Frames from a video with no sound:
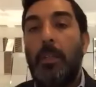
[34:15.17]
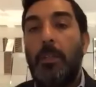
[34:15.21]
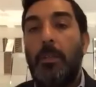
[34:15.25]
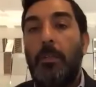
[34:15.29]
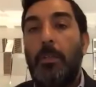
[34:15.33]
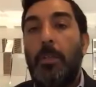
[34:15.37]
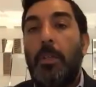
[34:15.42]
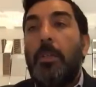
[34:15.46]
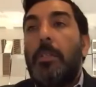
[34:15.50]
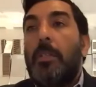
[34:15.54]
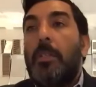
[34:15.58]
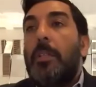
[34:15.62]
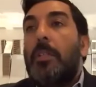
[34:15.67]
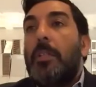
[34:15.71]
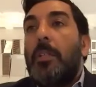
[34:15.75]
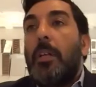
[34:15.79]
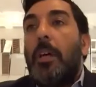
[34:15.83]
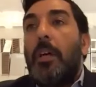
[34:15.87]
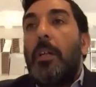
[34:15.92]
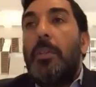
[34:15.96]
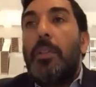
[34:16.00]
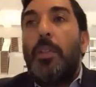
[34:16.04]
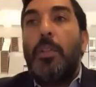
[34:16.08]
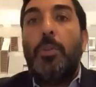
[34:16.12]
because it's
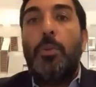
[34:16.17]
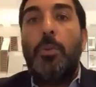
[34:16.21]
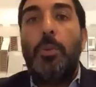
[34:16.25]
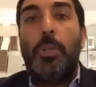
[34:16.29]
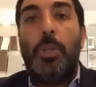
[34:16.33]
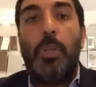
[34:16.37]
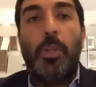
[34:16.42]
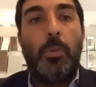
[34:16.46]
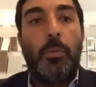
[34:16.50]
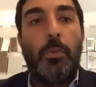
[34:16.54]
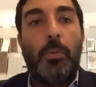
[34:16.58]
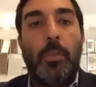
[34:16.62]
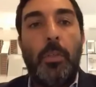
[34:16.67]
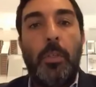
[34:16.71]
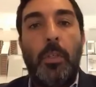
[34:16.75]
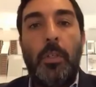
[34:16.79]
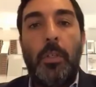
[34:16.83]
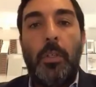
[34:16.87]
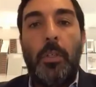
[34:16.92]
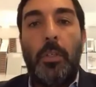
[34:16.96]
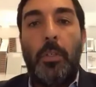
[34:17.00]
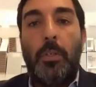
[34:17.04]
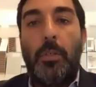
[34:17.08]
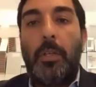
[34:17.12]
the new you.
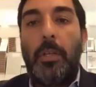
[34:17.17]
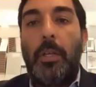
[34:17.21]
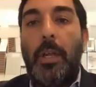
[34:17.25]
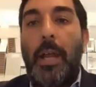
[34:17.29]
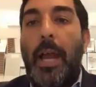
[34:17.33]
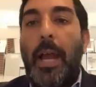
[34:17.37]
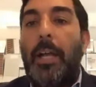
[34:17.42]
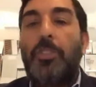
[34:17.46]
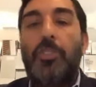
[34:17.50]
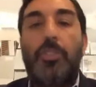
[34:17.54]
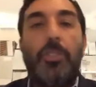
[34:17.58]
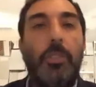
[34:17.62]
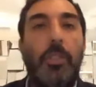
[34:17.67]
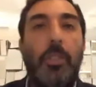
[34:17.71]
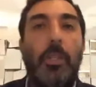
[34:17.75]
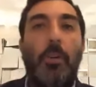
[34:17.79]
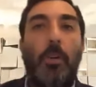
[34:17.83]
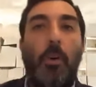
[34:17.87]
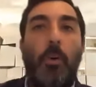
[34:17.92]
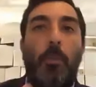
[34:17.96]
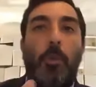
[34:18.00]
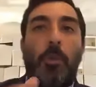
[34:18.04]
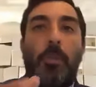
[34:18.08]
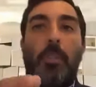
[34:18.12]
You could actually
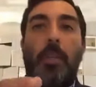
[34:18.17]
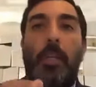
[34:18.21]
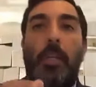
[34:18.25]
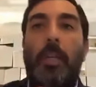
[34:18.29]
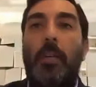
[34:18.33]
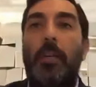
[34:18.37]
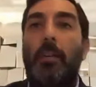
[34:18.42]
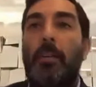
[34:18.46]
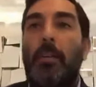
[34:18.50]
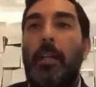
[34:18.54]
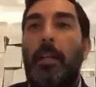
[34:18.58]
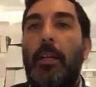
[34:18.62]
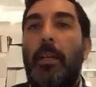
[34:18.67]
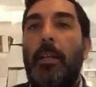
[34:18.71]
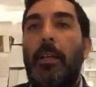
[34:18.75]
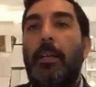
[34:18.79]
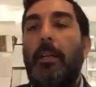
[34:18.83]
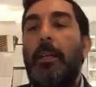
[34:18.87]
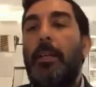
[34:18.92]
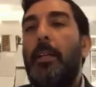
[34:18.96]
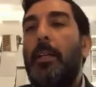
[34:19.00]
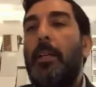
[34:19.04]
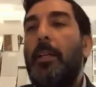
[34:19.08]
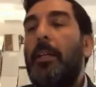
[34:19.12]
almost like you know, like
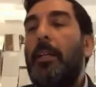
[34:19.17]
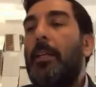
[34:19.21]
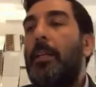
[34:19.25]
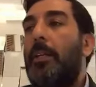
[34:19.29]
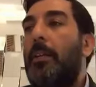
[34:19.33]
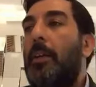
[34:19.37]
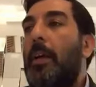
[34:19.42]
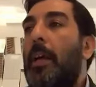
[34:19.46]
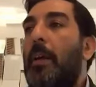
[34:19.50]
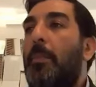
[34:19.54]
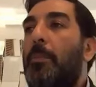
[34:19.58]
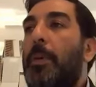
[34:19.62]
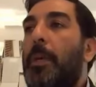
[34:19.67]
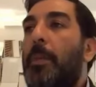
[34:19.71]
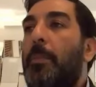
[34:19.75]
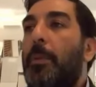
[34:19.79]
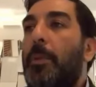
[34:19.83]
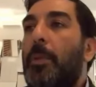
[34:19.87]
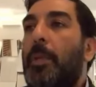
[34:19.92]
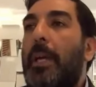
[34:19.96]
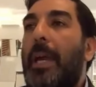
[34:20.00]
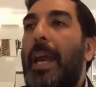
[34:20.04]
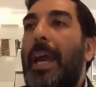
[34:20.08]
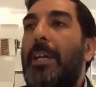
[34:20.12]
a uh, you know how
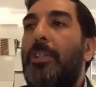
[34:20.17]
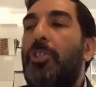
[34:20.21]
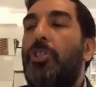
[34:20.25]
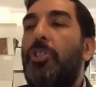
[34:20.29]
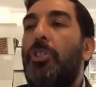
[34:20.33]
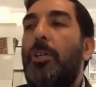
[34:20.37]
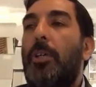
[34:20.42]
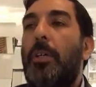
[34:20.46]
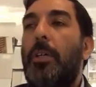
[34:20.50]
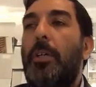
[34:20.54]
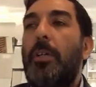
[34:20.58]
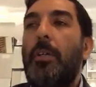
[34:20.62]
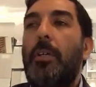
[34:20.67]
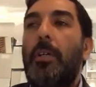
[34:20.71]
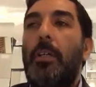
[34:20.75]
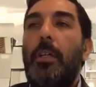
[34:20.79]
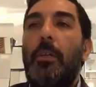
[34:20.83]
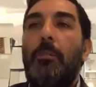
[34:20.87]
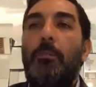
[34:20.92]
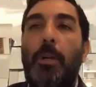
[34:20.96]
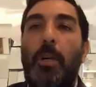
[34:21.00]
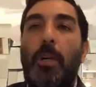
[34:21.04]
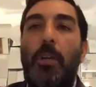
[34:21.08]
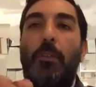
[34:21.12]
people catch uh,
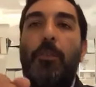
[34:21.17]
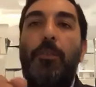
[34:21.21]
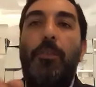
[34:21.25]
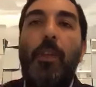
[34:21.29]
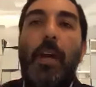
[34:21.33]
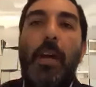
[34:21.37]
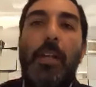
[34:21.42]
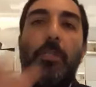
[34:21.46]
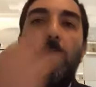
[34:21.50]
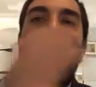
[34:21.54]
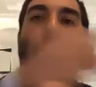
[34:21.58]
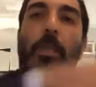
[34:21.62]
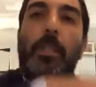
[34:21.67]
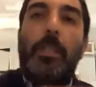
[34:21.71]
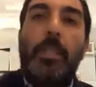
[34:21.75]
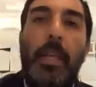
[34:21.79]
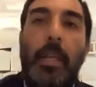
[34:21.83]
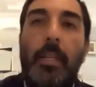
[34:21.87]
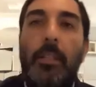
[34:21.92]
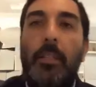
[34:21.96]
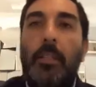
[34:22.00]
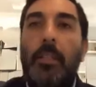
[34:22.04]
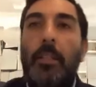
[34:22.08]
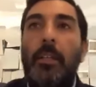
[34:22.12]
butterflies with a
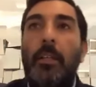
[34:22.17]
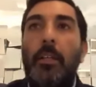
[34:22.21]
net.